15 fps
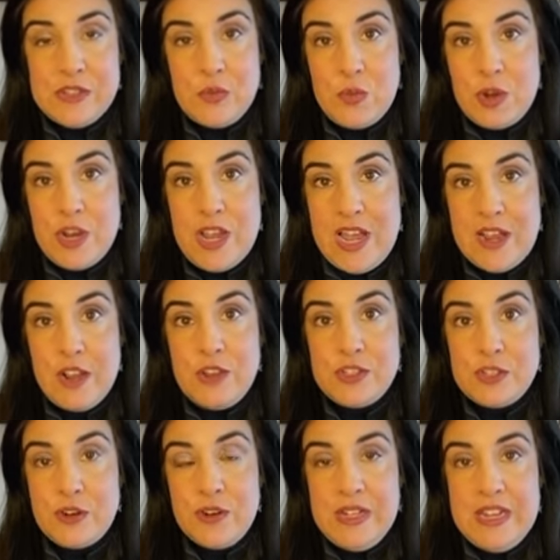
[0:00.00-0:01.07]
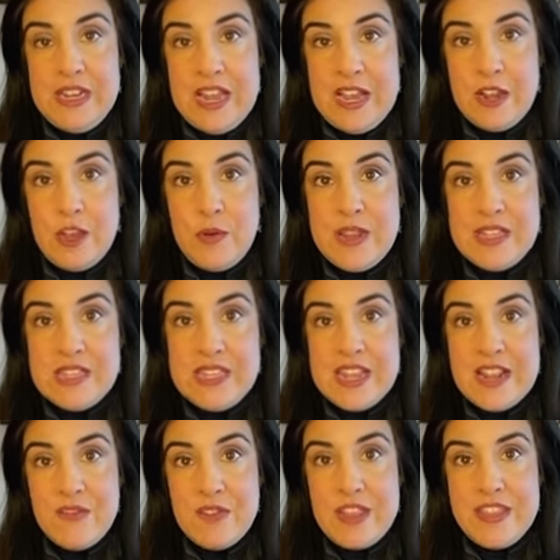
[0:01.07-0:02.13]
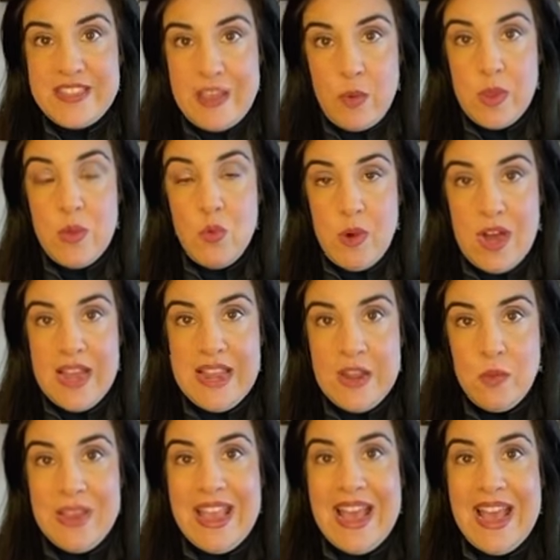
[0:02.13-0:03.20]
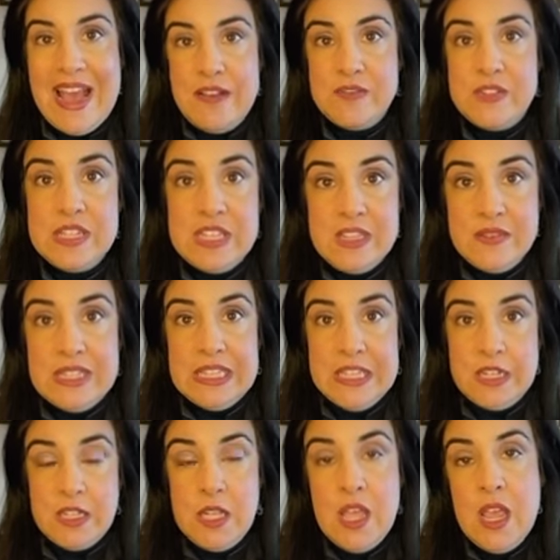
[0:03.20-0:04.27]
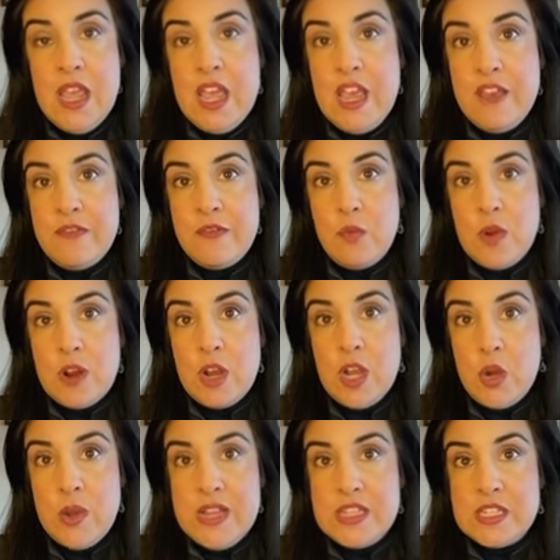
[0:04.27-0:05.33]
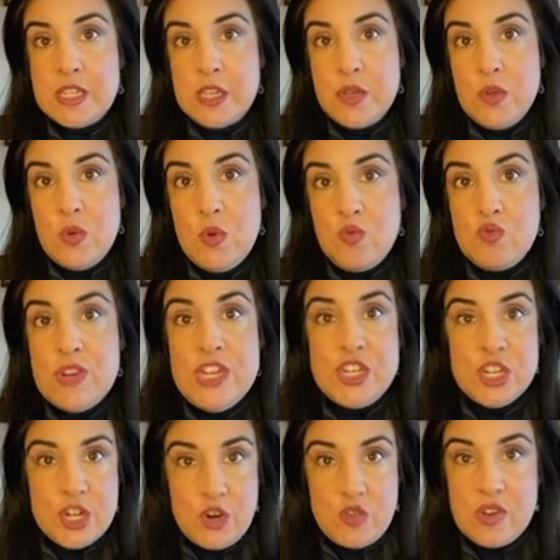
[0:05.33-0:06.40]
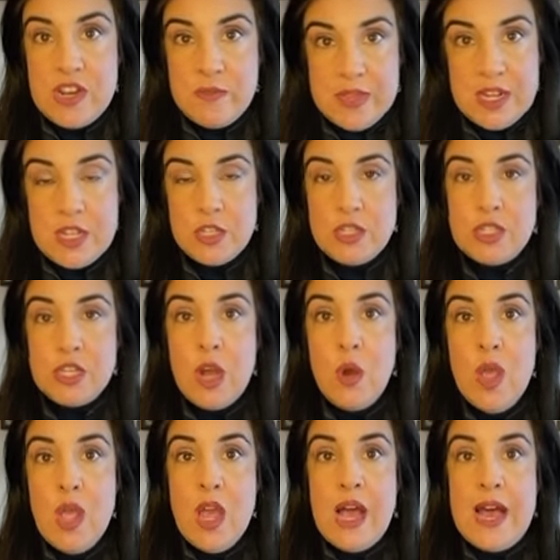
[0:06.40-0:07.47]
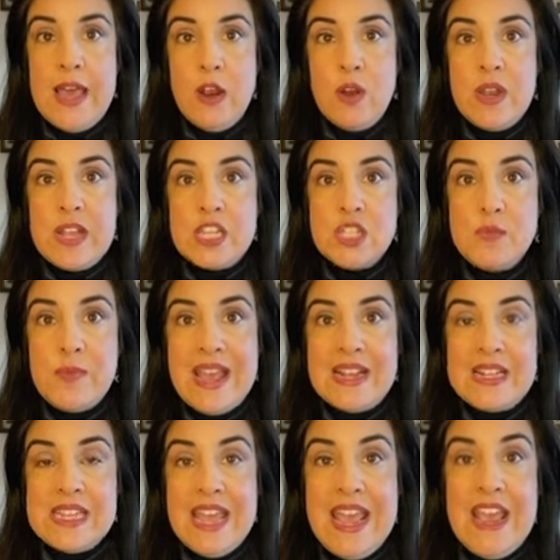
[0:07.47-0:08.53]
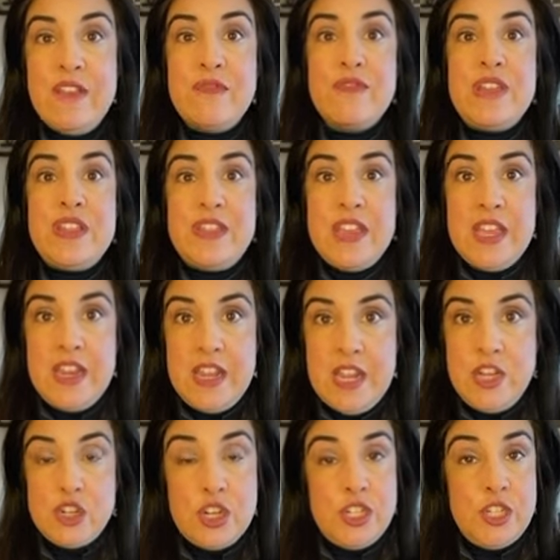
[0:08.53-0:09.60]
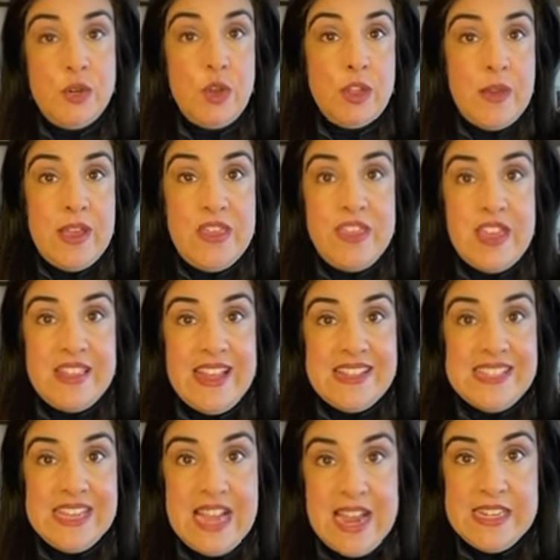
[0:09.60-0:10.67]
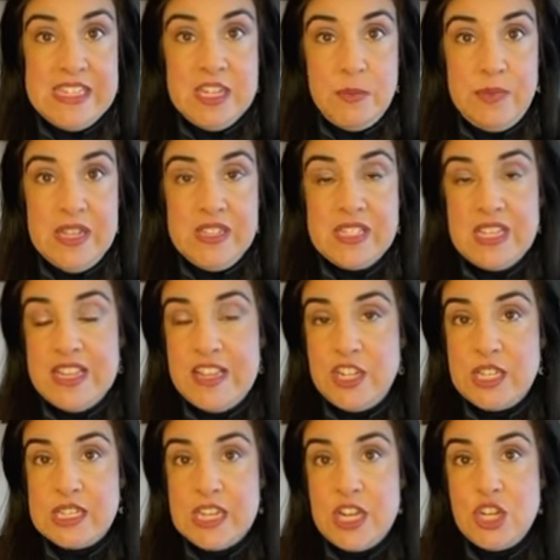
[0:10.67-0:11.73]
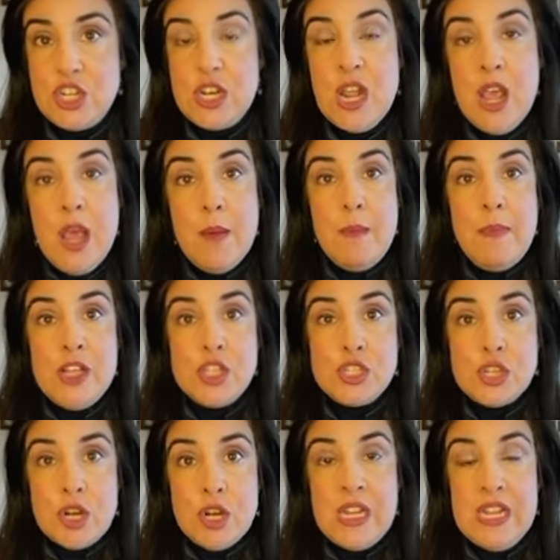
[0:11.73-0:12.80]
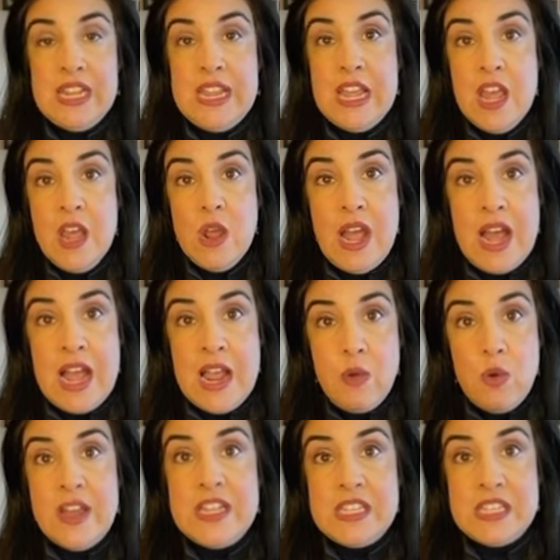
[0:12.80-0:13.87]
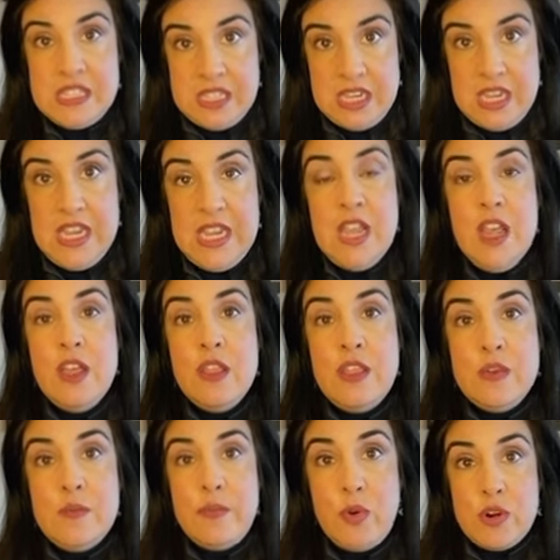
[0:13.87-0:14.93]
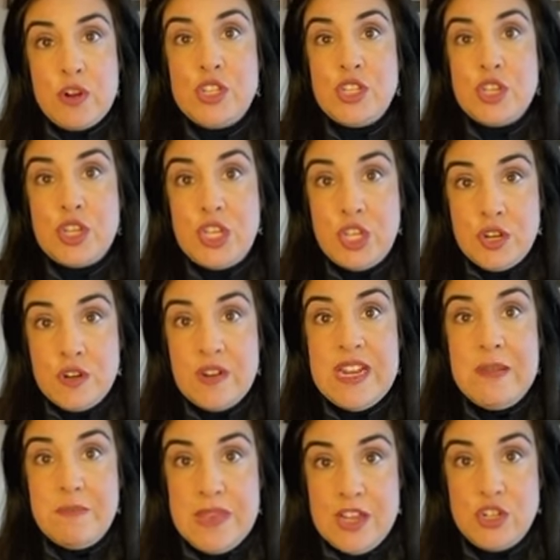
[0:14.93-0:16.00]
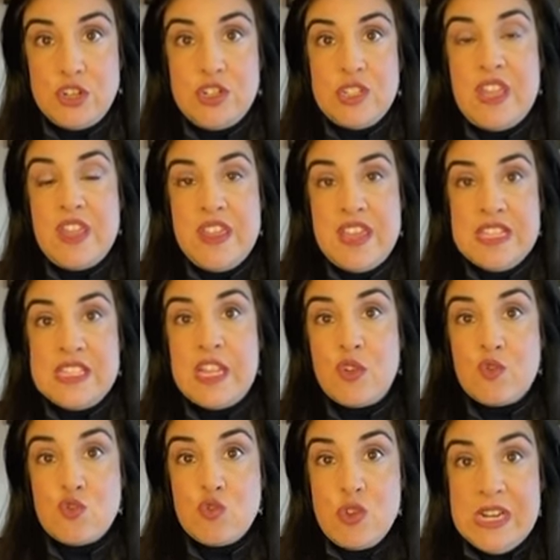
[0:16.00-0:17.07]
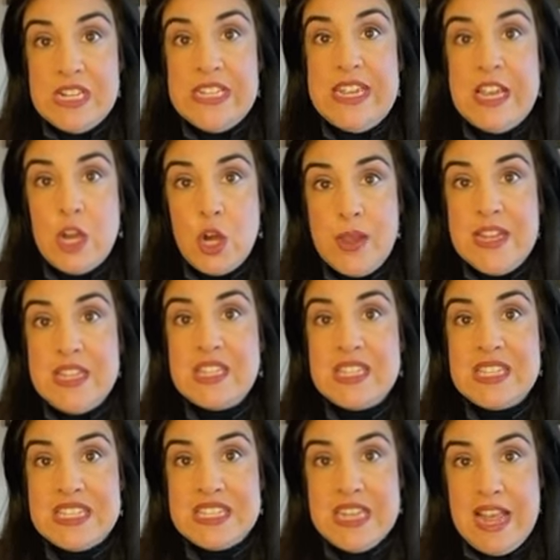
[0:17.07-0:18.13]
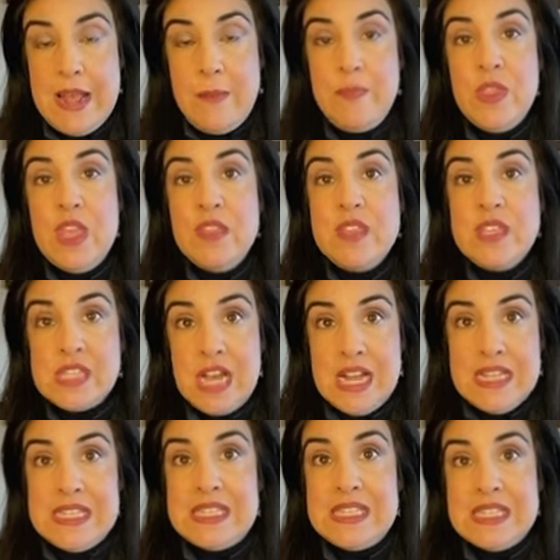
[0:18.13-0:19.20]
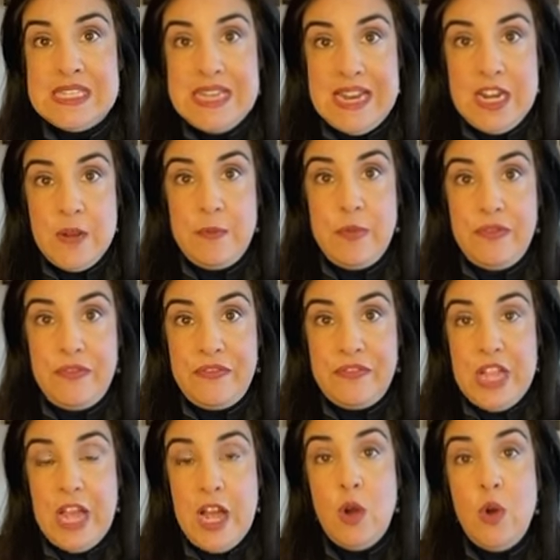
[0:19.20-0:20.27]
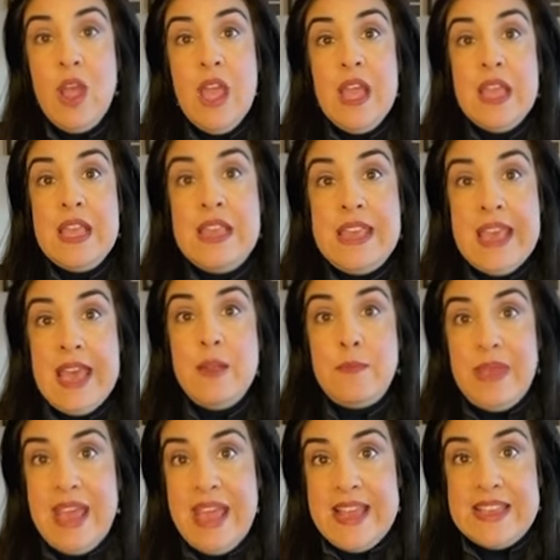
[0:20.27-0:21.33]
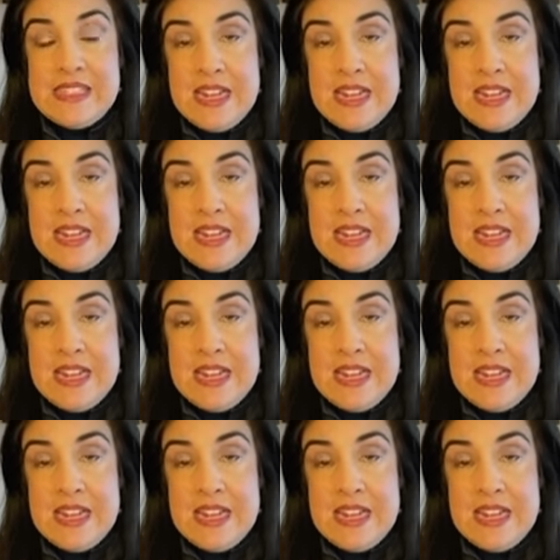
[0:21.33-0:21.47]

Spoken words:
We're not, certainly not going to get everything that we want, and we have to give a little if we're going to reach an agreement. And so I don't expect everything in H.R. 2, although I think that's the ideal piece of legislation, but certainly I want to see the border security measures, the things that are really going to stem this unsustainable flow, get passed.